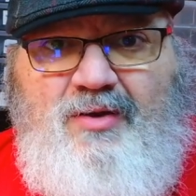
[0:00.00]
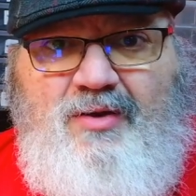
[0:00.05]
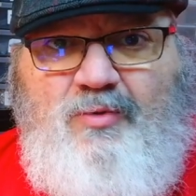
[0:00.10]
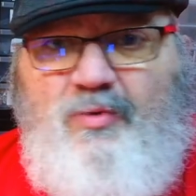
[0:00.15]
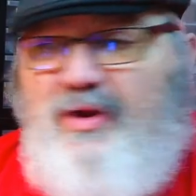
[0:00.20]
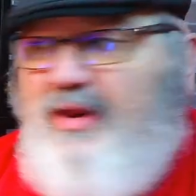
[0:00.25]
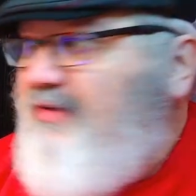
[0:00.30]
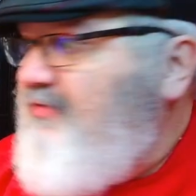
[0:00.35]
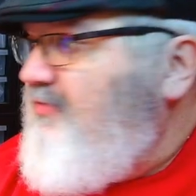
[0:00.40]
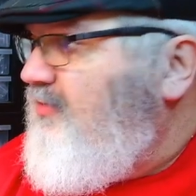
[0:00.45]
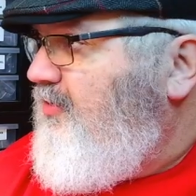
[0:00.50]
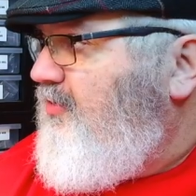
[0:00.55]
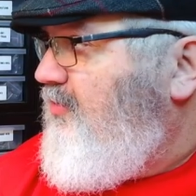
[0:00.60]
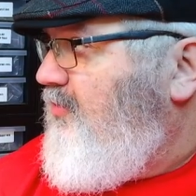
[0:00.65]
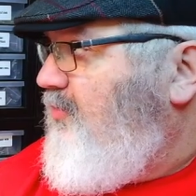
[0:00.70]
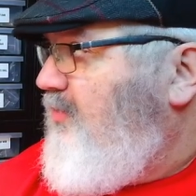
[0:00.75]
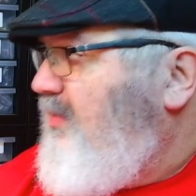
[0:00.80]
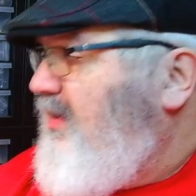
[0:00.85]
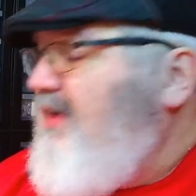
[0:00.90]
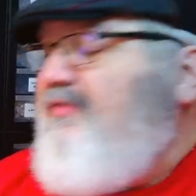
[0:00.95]

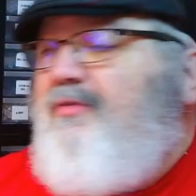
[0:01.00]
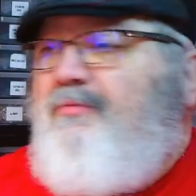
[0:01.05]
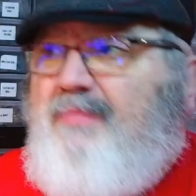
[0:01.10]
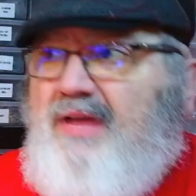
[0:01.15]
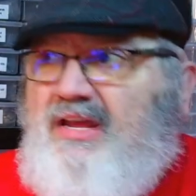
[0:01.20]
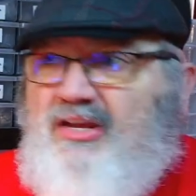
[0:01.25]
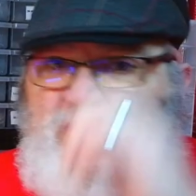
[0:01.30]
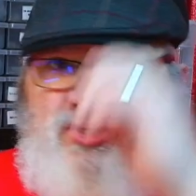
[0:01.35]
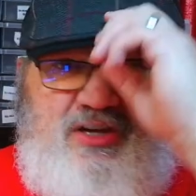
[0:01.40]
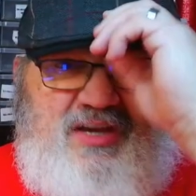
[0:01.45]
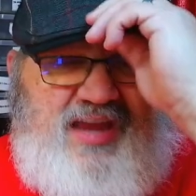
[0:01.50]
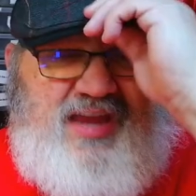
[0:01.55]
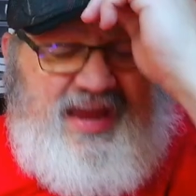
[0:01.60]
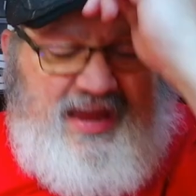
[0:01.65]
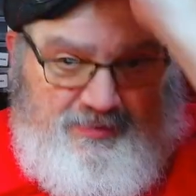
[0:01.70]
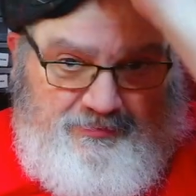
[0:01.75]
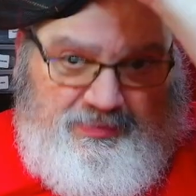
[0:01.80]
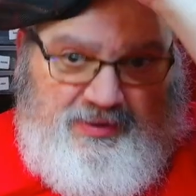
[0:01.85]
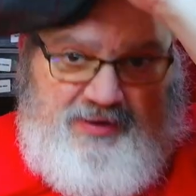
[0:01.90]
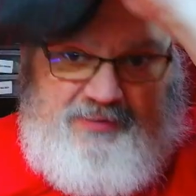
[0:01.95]
whatever makes you
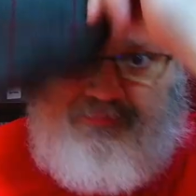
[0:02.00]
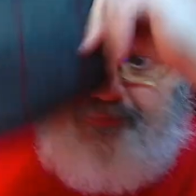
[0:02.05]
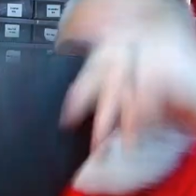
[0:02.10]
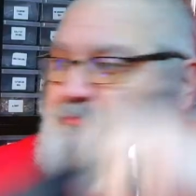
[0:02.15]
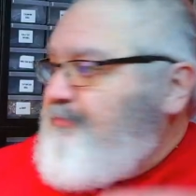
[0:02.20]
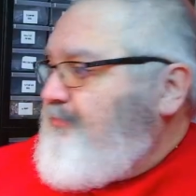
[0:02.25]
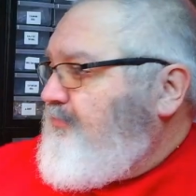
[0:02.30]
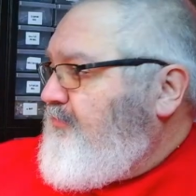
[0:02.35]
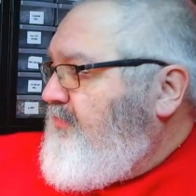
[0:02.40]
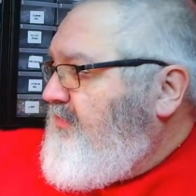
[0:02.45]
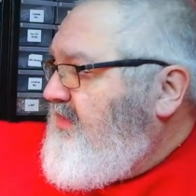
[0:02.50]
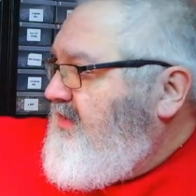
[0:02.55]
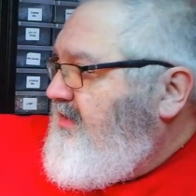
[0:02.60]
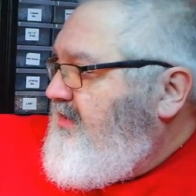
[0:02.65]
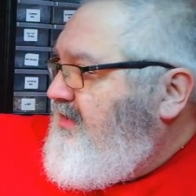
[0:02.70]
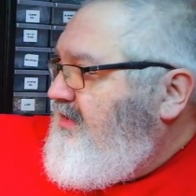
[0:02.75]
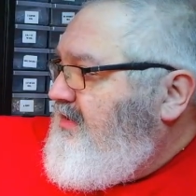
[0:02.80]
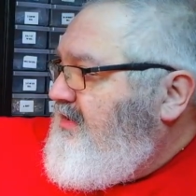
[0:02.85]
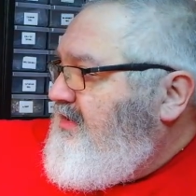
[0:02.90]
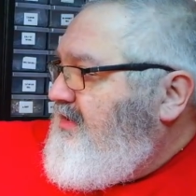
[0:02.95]
happy.
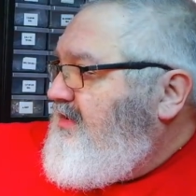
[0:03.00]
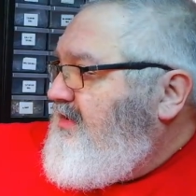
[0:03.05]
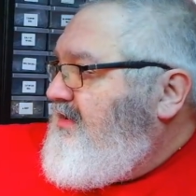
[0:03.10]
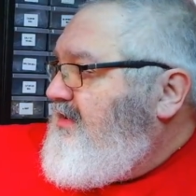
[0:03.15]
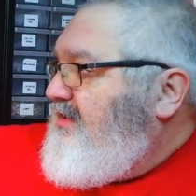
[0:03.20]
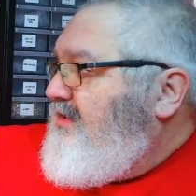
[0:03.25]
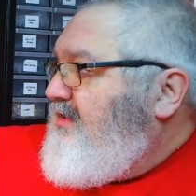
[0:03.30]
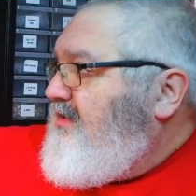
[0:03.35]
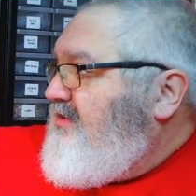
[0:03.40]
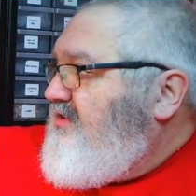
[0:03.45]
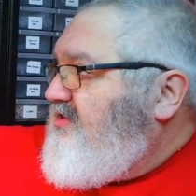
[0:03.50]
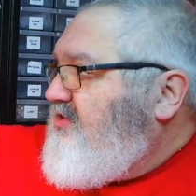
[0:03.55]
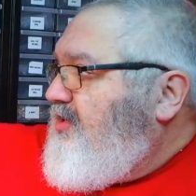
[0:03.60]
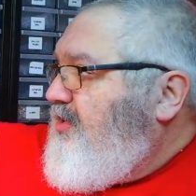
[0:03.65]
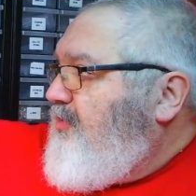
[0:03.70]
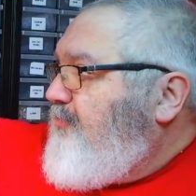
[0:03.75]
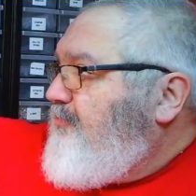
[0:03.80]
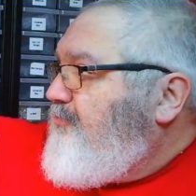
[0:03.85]
So